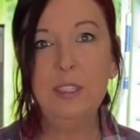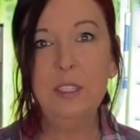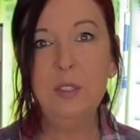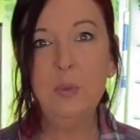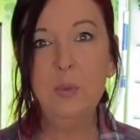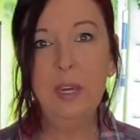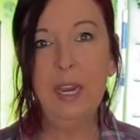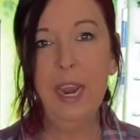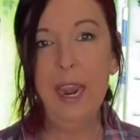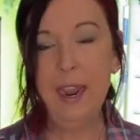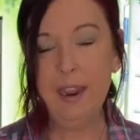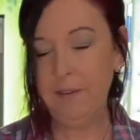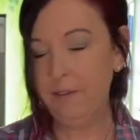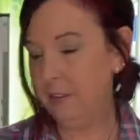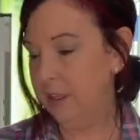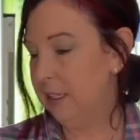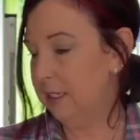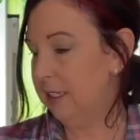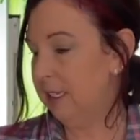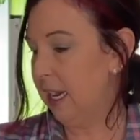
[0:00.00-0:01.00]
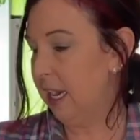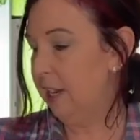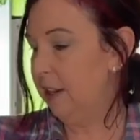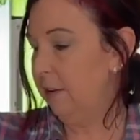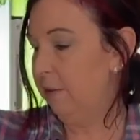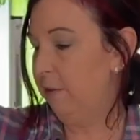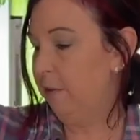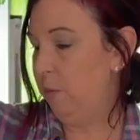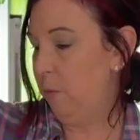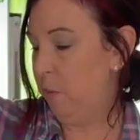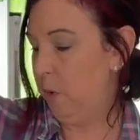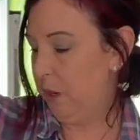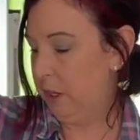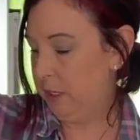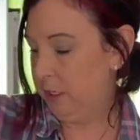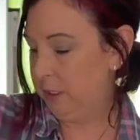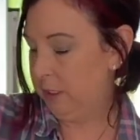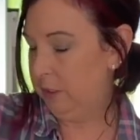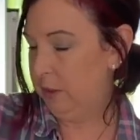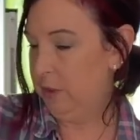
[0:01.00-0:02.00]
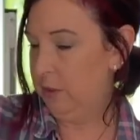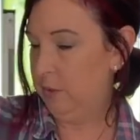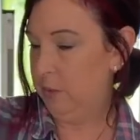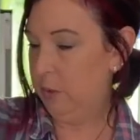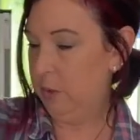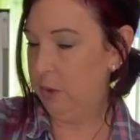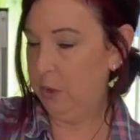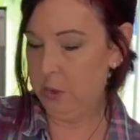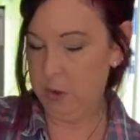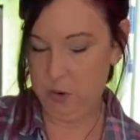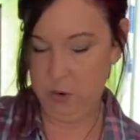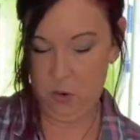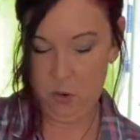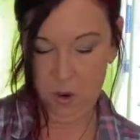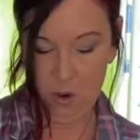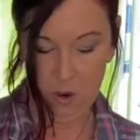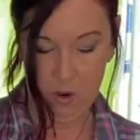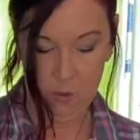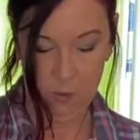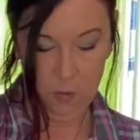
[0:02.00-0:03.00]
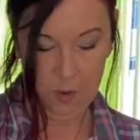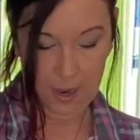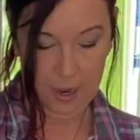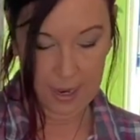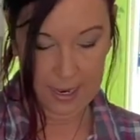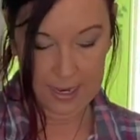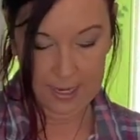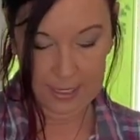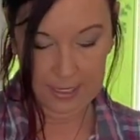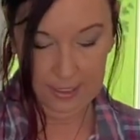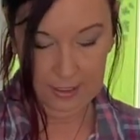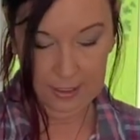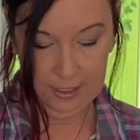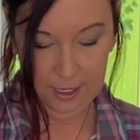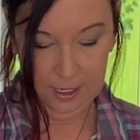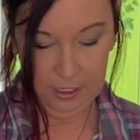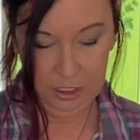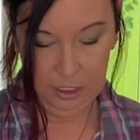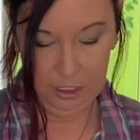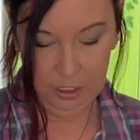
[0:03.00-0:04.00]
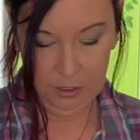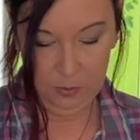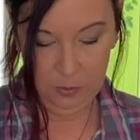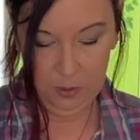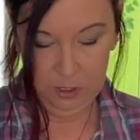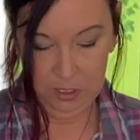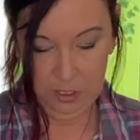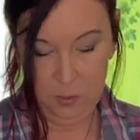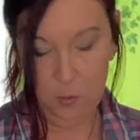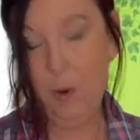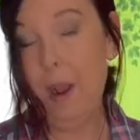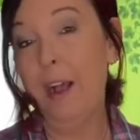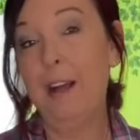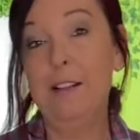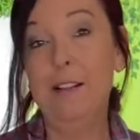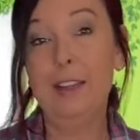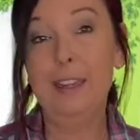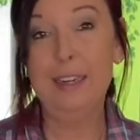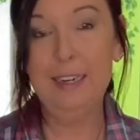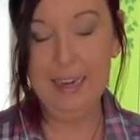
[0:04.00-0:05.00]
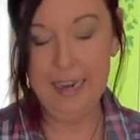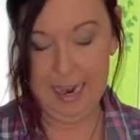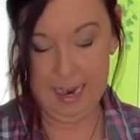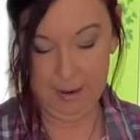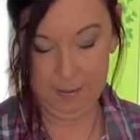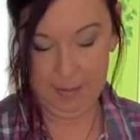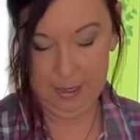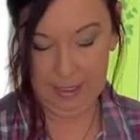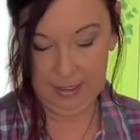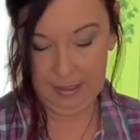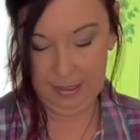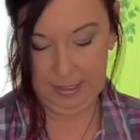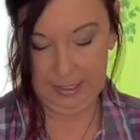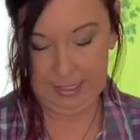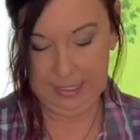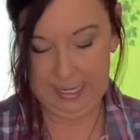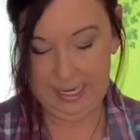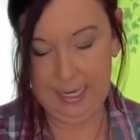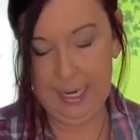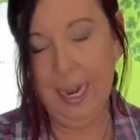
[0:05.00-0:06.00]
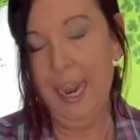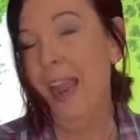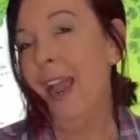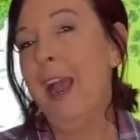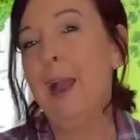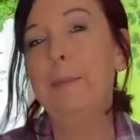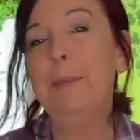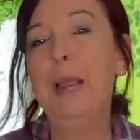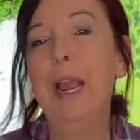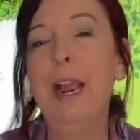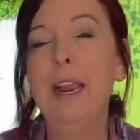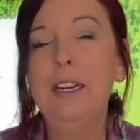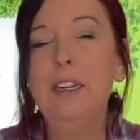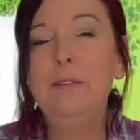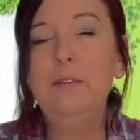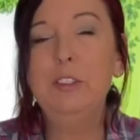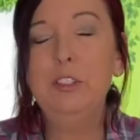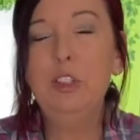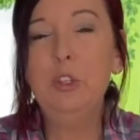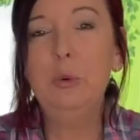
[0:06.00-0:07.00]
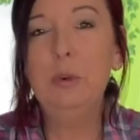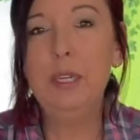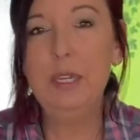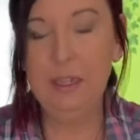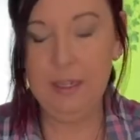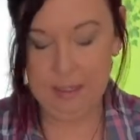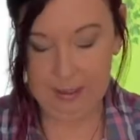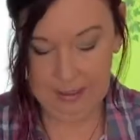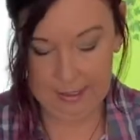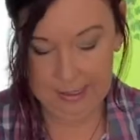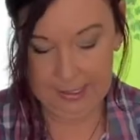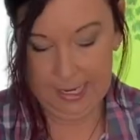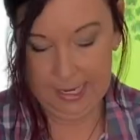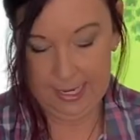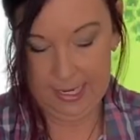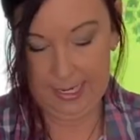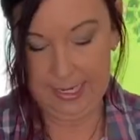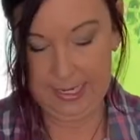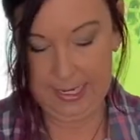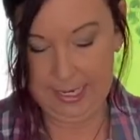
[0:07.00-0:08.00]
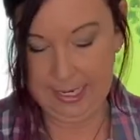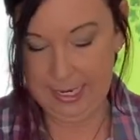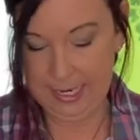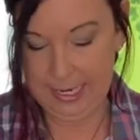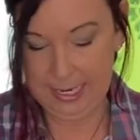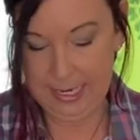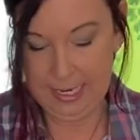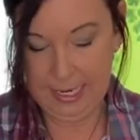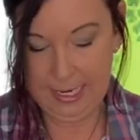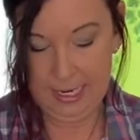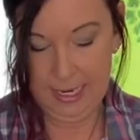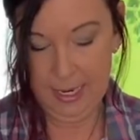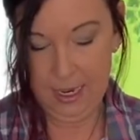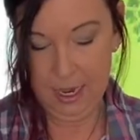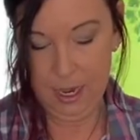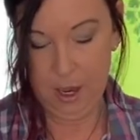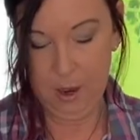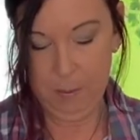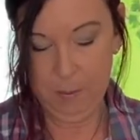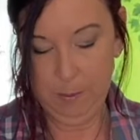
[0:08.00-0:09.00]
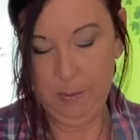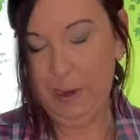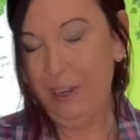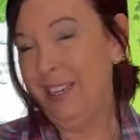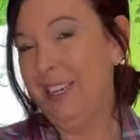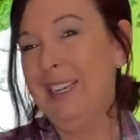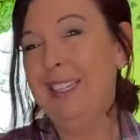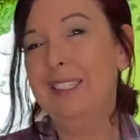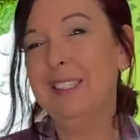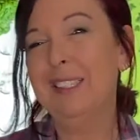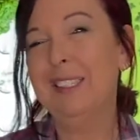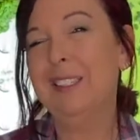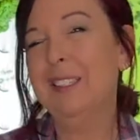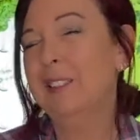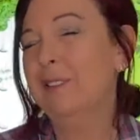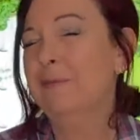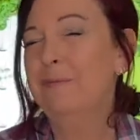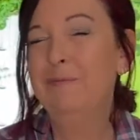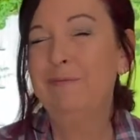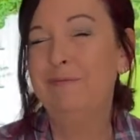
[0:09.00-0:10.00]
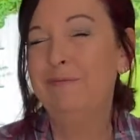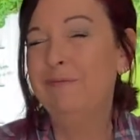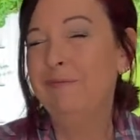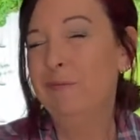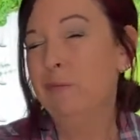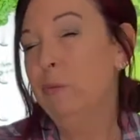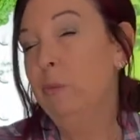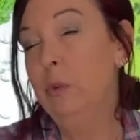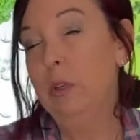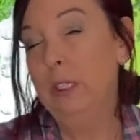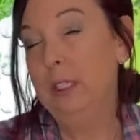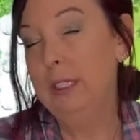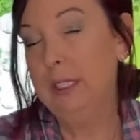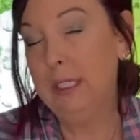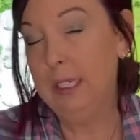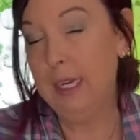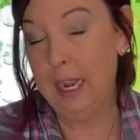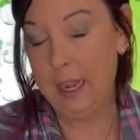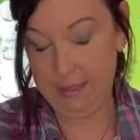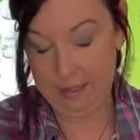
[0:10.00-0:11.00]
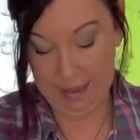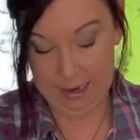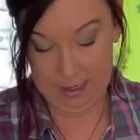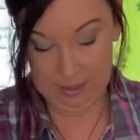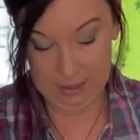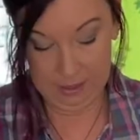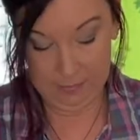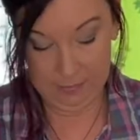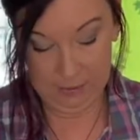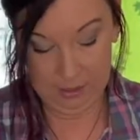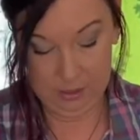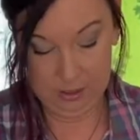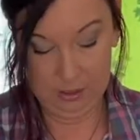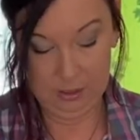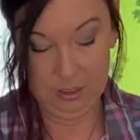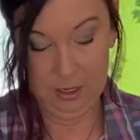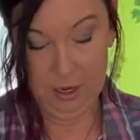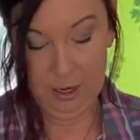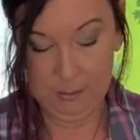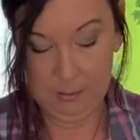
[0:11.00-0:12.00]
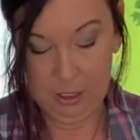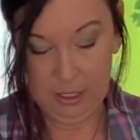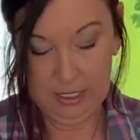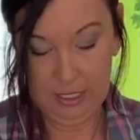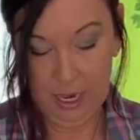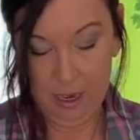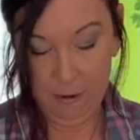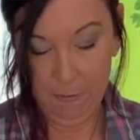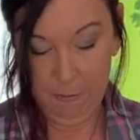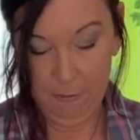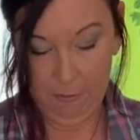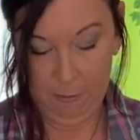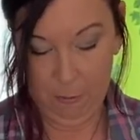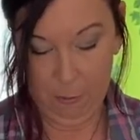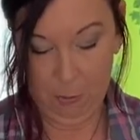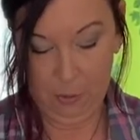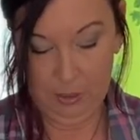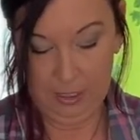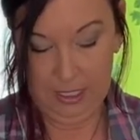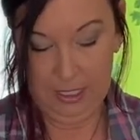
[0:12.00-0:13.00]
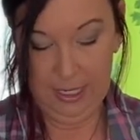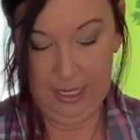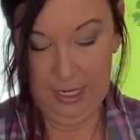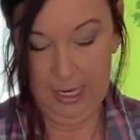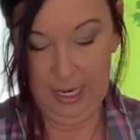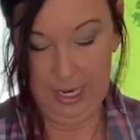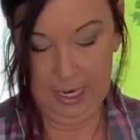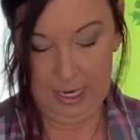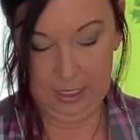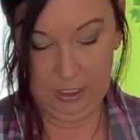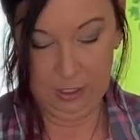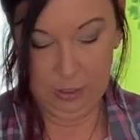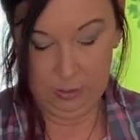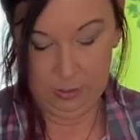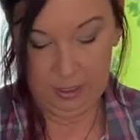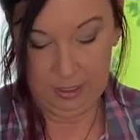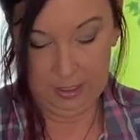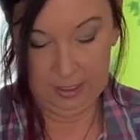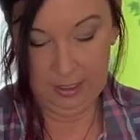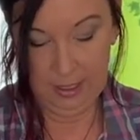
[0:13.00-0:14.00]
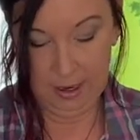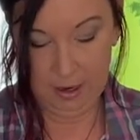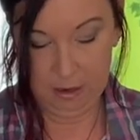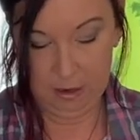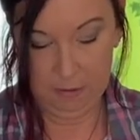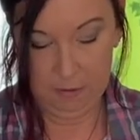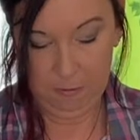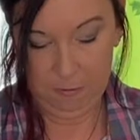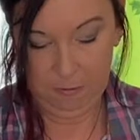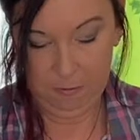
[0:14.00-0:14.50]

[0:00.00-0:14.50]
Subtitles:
we have this kind of worked through where I can touch it really well and not be sticky, I'm kind of doing a second kneading, but it's really not that difficult. I'm just kind of folding it into itself